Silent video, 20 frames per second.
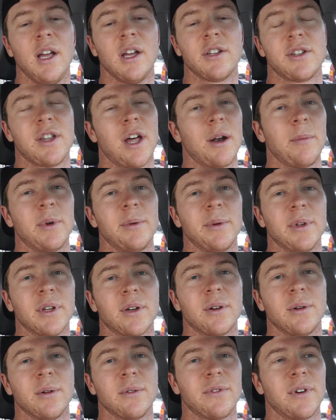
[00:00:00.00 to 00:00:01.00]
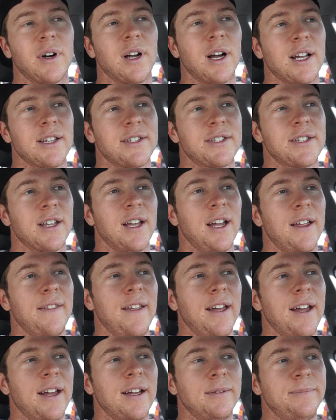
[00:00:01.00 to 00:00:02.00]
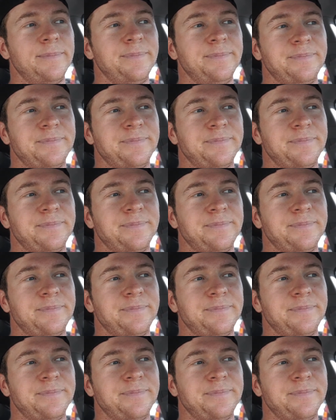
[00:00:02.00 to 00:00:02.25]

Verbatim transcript: So that'll be really cool for us. And then